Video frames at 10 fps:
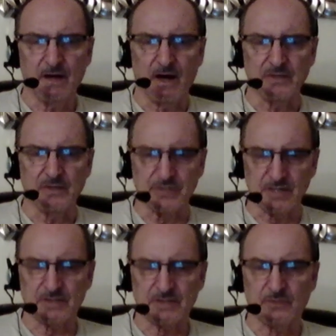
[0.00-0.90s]

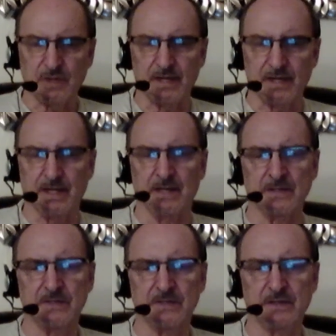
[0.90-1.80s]
just what it
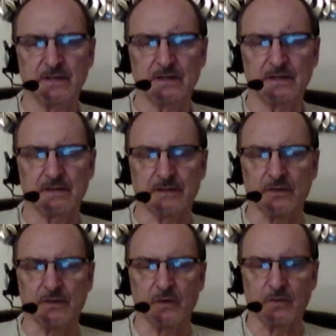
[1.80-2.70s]
is that the
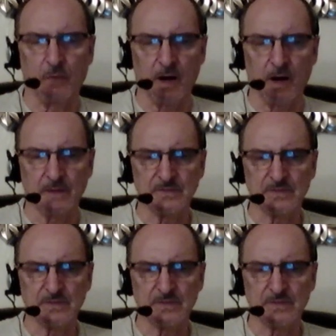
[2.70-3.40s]
Lord wants.